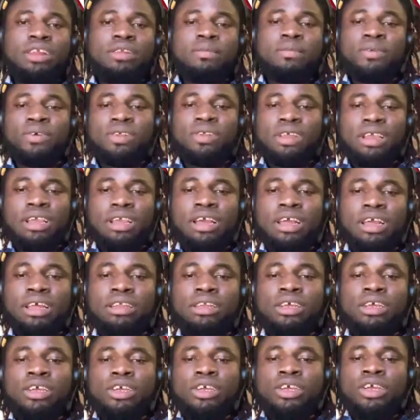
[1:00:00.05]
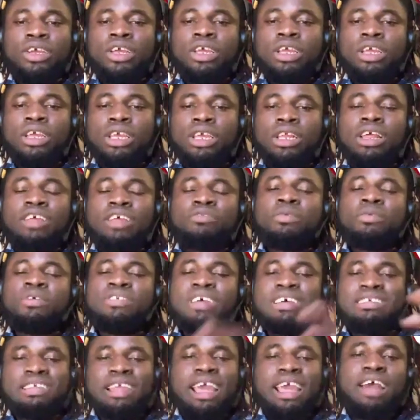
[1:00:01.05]
Anybody can, in as
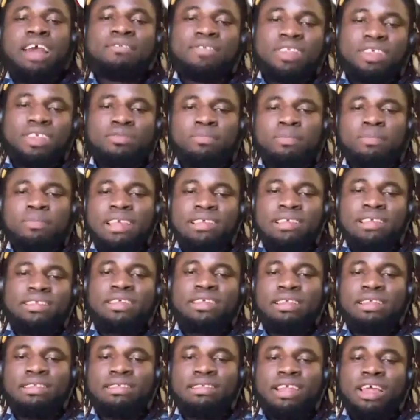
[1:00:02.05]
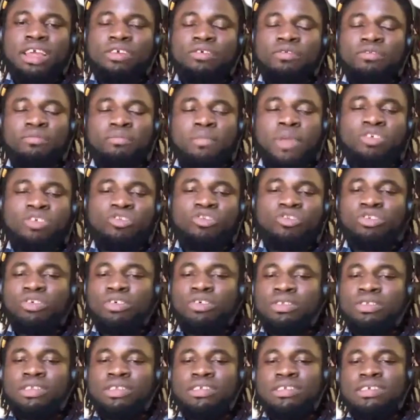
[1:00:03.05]
much as they have this mindset that you've
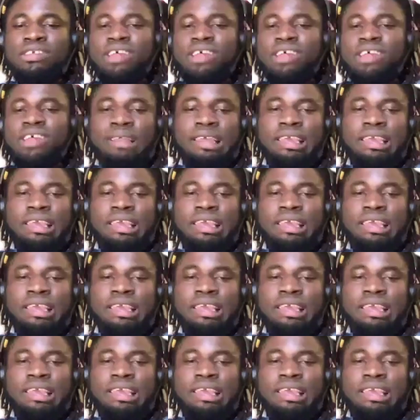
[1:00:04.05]
mentioned, design